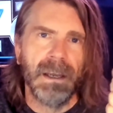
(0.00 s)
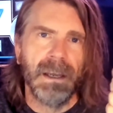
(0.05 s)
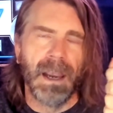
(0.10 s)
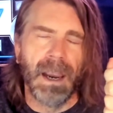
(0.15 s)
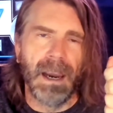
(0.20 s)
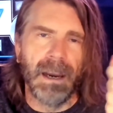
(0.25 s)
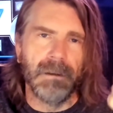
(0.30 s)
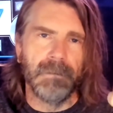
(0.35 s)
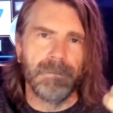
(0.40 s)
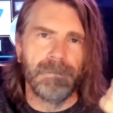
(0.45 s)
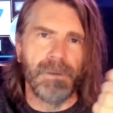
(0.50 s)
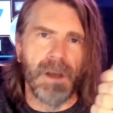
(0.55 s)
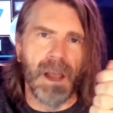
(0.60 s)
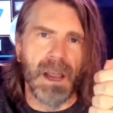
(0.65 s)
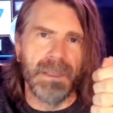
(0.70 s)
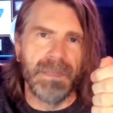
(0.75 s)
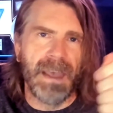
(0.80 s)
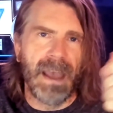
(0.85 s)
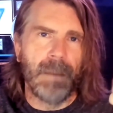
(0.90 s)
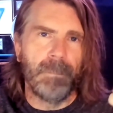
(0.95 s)
and
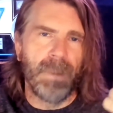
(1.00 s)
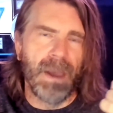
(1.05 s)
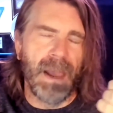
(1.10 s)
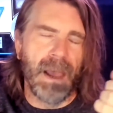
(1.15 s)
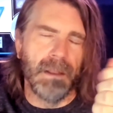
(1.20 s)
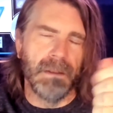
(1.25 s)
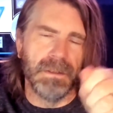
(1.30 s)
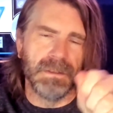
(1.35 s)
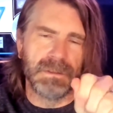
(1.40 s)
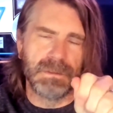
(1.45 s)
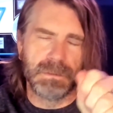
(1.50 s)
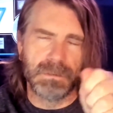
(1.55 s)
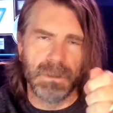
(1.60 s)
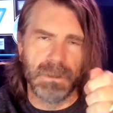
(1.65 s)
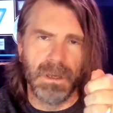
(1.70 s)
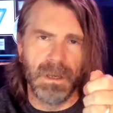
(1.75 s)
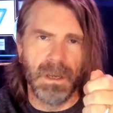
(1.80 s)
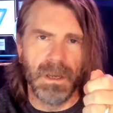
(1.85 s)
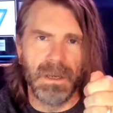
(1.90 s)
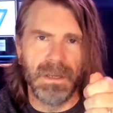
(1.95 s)
find that balance
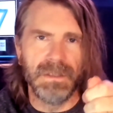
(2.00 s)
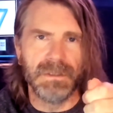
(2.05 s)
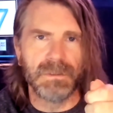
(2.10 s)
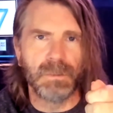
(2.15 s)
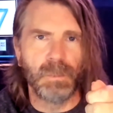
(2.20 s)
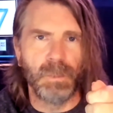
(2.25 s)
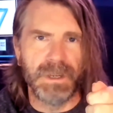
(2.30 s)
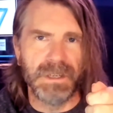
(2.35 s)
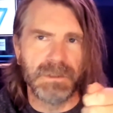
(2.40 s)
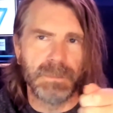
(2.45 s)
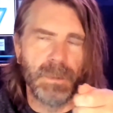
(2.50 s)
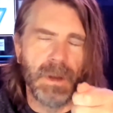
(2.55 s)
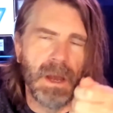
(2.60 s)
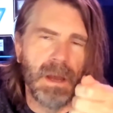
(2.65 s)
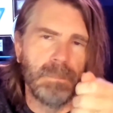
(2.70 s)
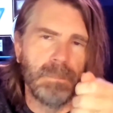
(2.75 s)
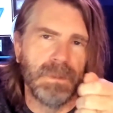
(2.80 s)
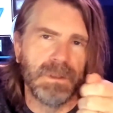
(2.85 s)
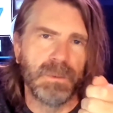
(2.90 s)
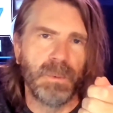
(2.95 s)
and sweet
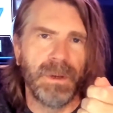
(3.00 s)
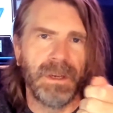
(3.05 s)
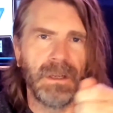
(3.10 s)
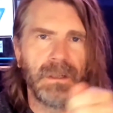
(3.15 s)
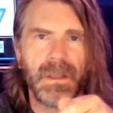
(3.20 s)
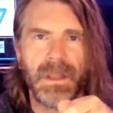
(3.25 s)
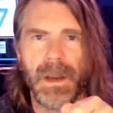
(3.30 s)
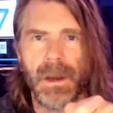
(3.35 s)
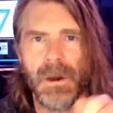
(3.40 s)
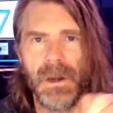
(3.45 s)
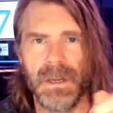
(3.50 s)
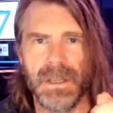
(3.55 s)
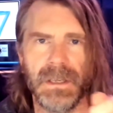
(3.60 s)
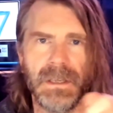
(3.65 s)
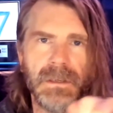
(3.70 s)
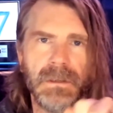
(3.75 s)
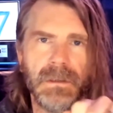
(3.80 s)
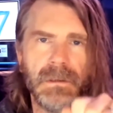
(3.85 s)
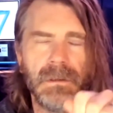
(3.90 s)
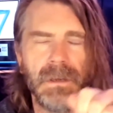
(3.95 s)
spot between clarity
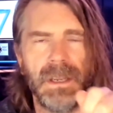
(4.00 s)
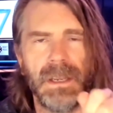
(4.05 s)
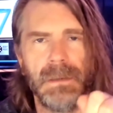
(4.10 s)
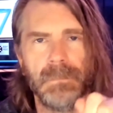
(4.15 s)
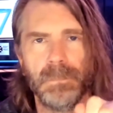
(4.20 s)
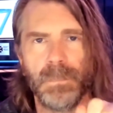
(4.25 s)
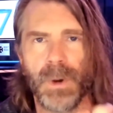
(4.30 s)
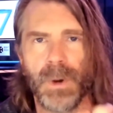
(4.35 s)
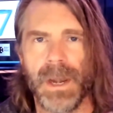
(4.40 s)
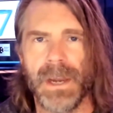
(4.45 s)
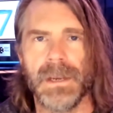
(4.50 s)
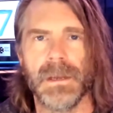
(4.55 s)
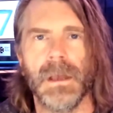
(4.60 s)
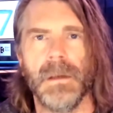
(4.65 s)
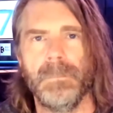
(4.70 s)
and breakup.